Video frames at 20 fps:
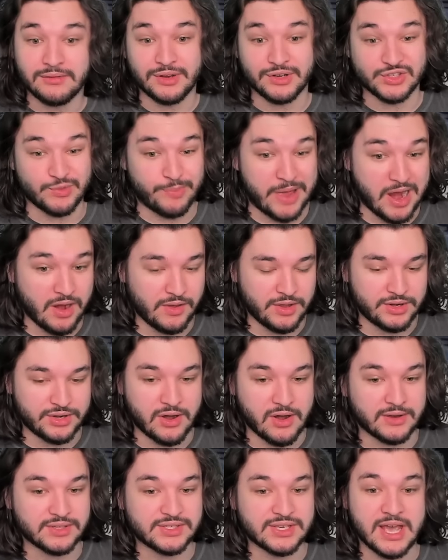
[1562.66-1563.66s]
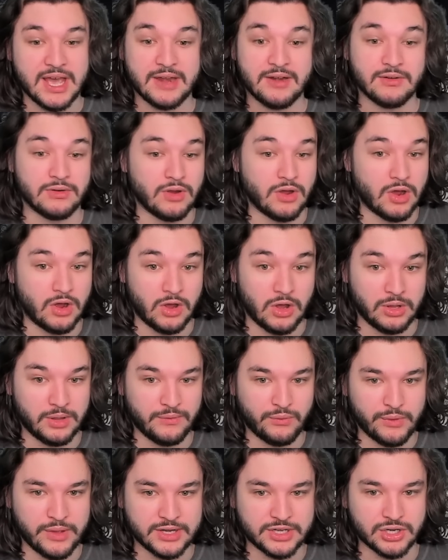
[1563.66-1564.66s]
There's a Power of the Dark Side, all
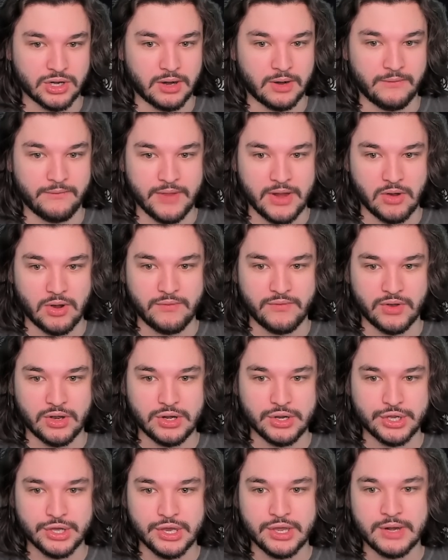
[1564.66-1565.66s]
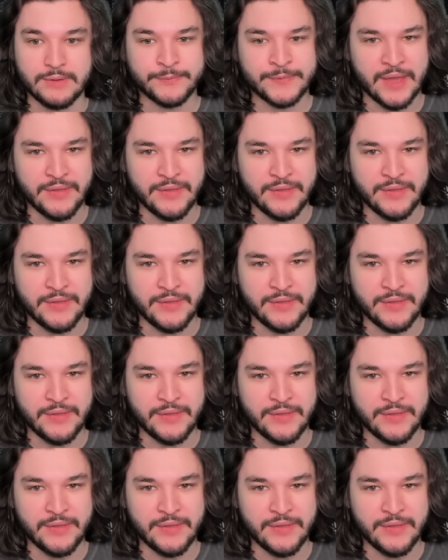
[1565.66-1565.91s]
of which are very, very good.